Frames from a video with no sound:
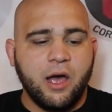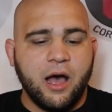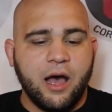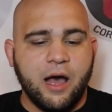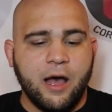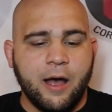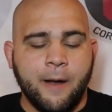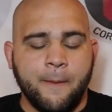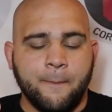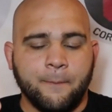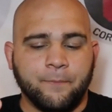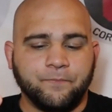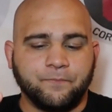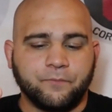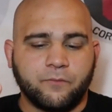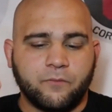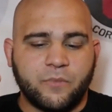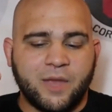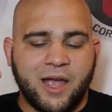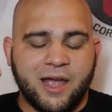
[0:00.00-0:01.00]
Um,
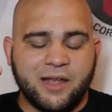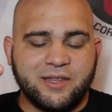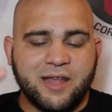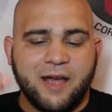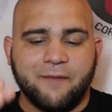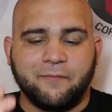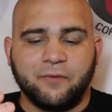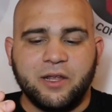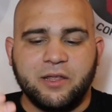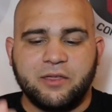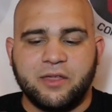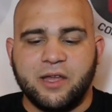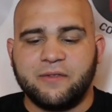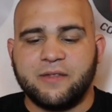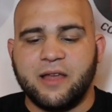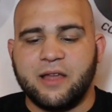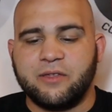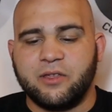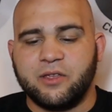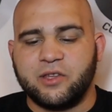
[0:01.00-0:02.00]
I definitely
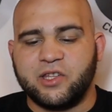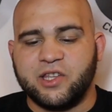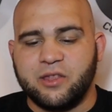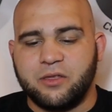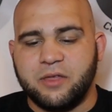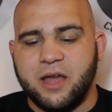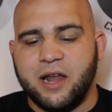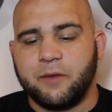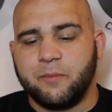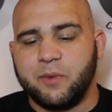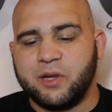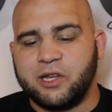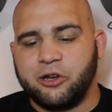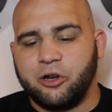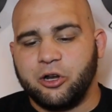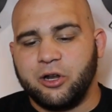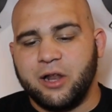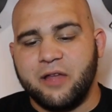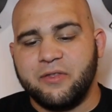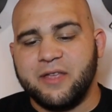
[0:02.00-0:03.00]
think that the synthetic
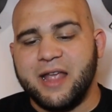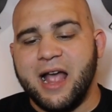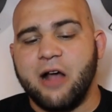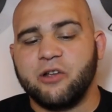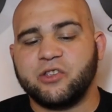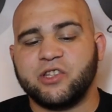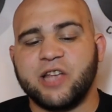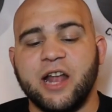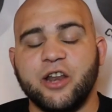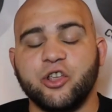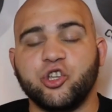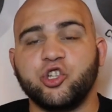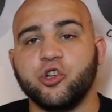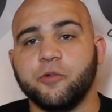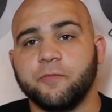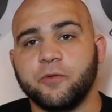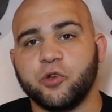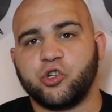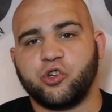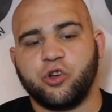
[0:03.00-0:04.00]
material on the outside is
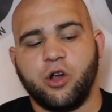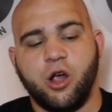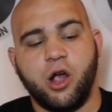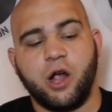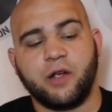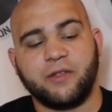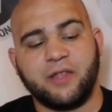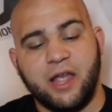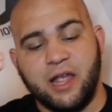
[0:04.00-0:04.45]
super strong.